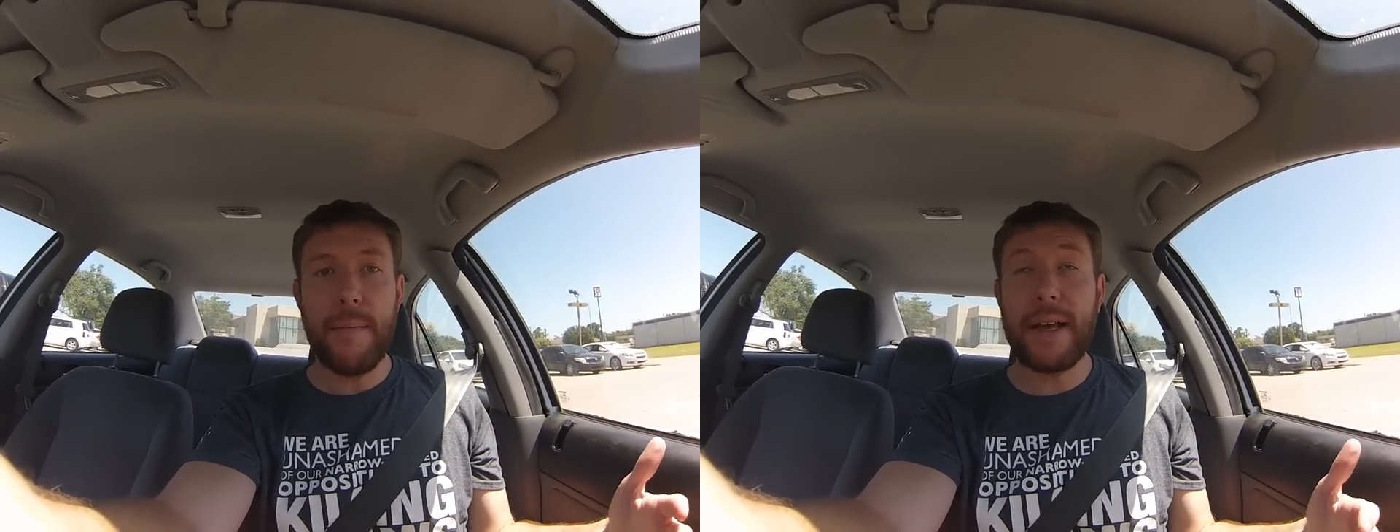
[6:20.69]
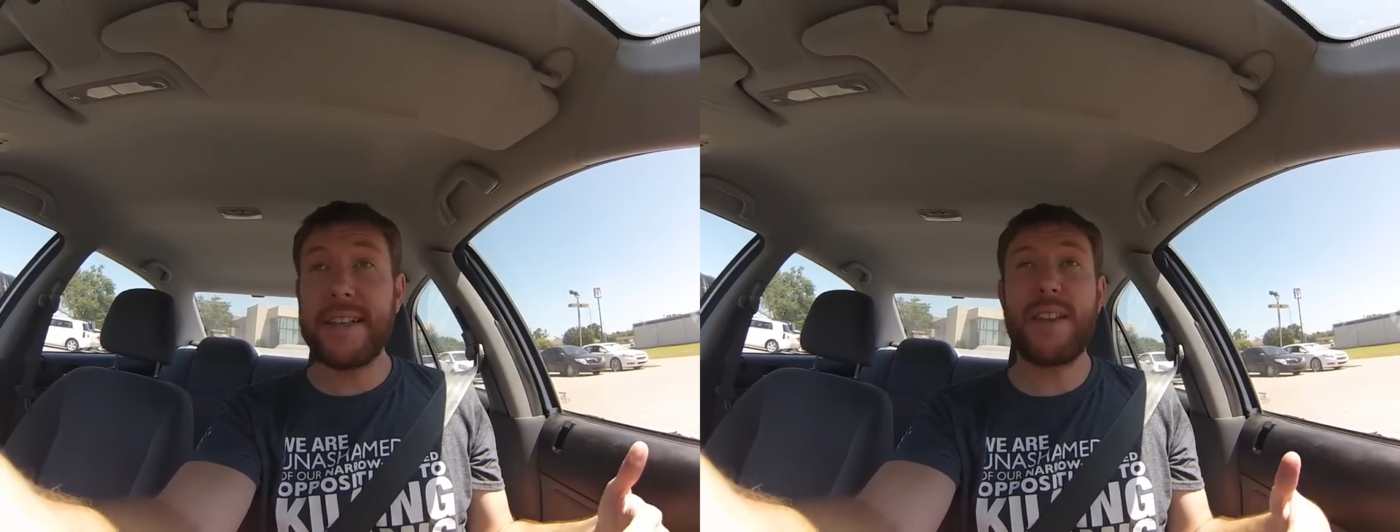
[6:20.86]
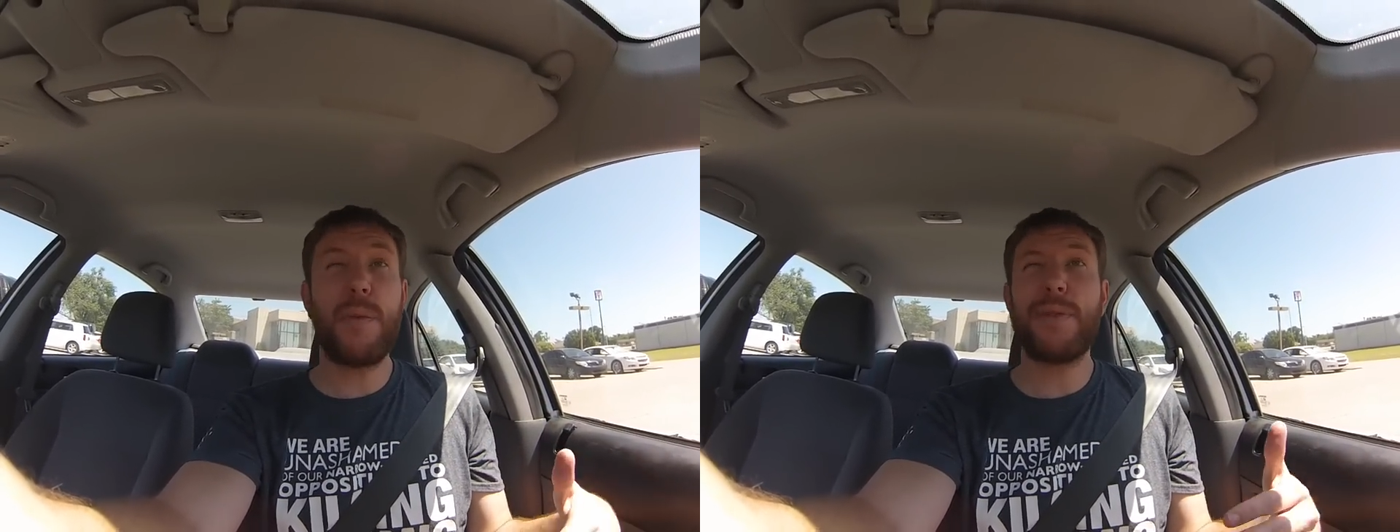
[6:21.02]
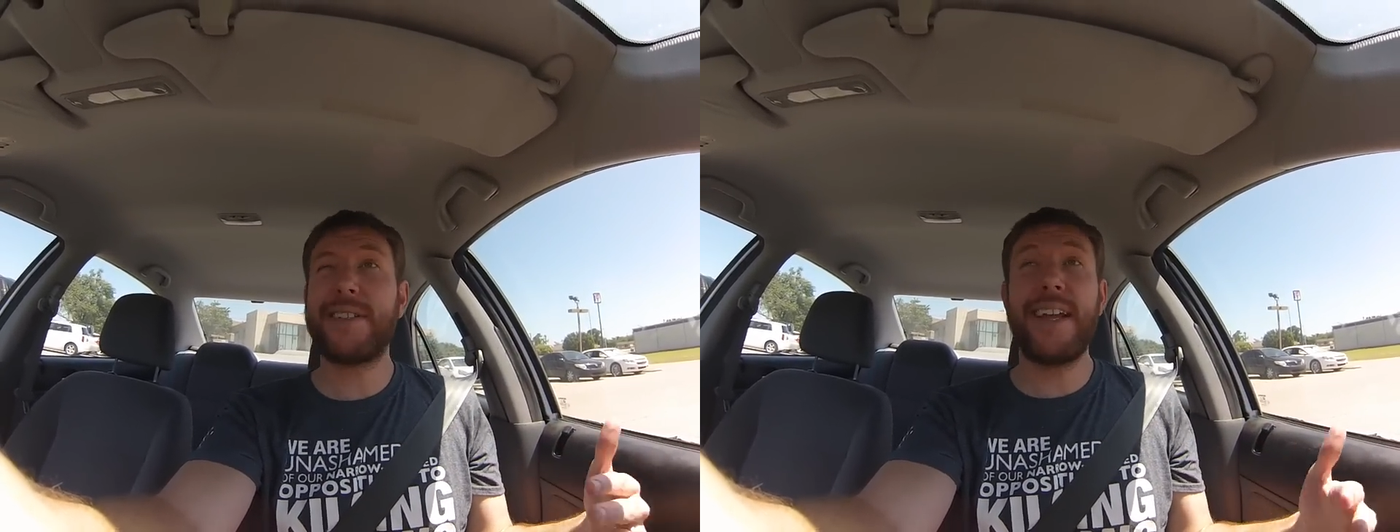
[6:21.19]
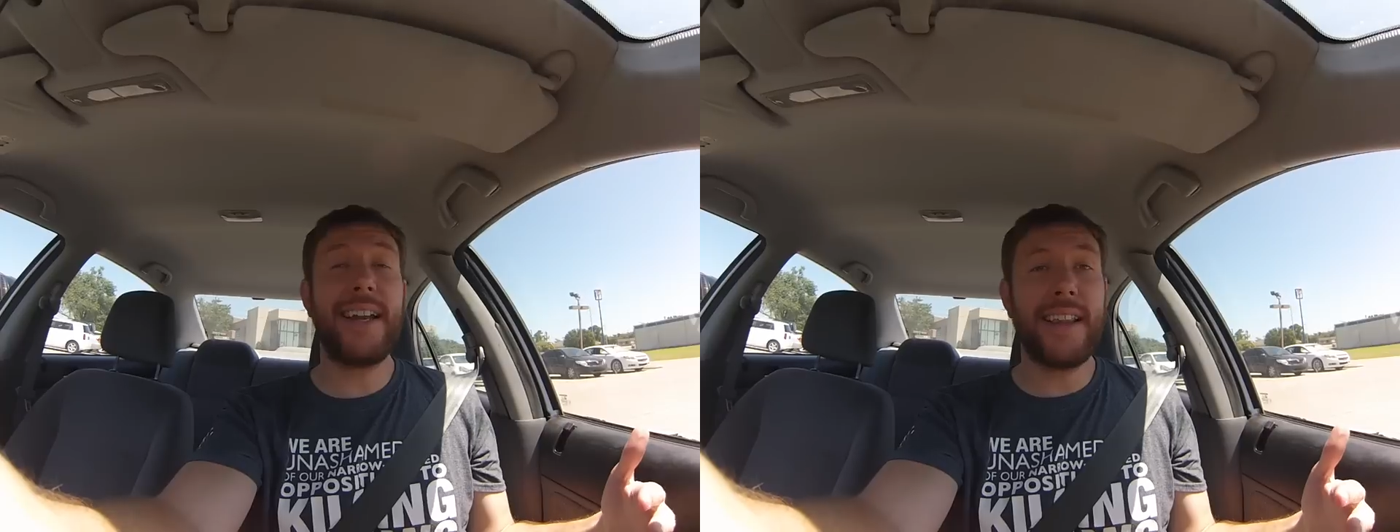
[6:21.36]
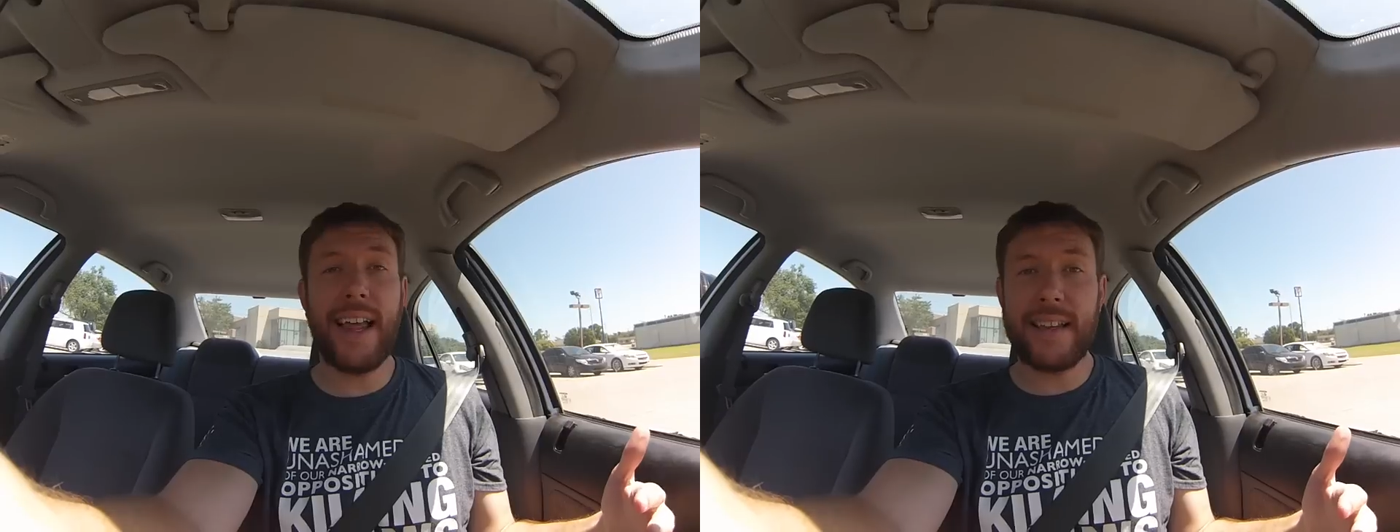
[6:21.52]
because they're
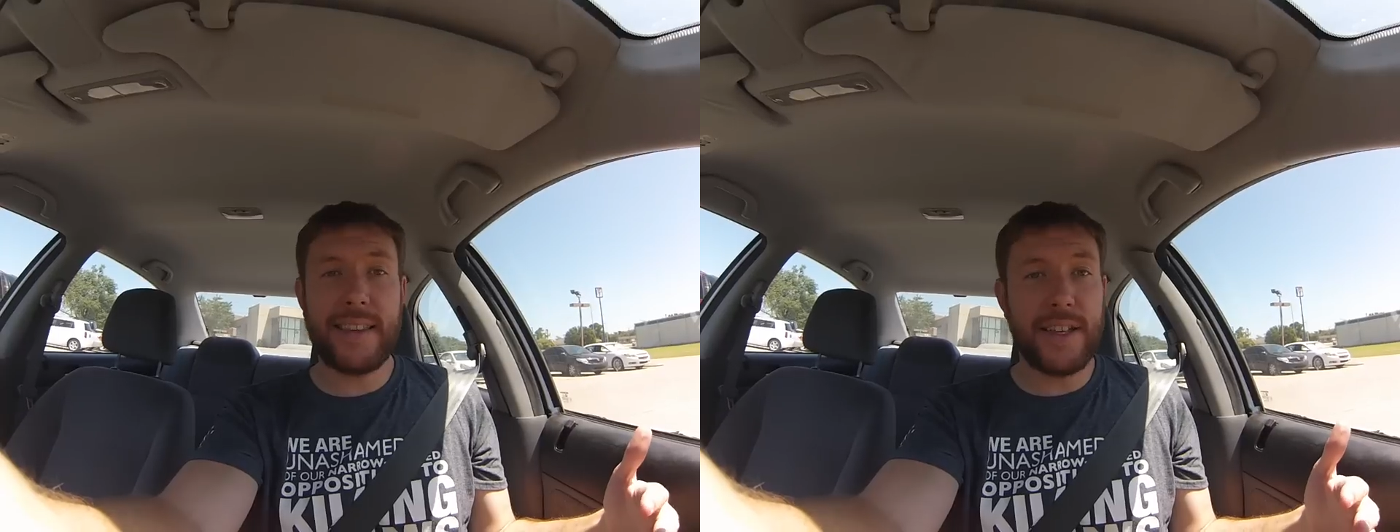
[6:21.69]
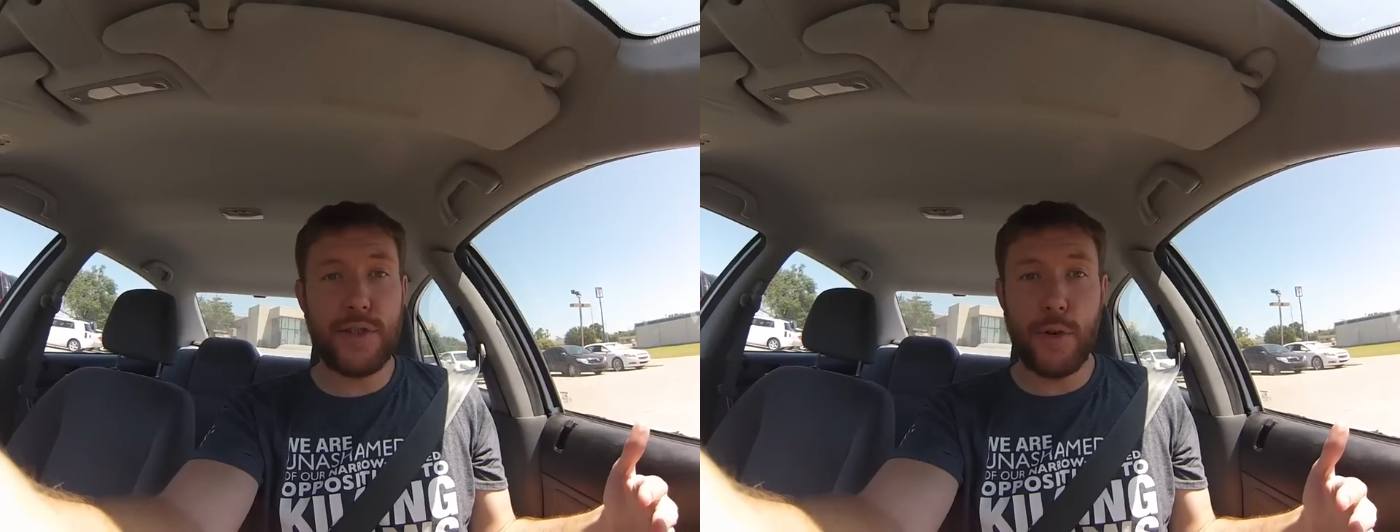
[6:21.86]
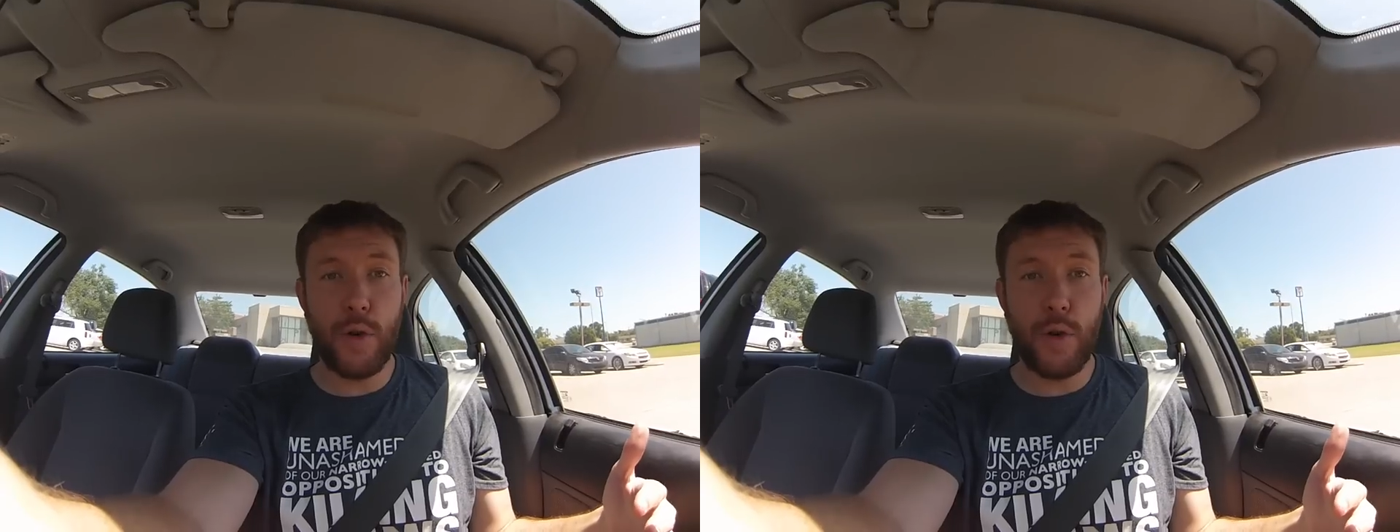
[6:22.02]
pretending like things are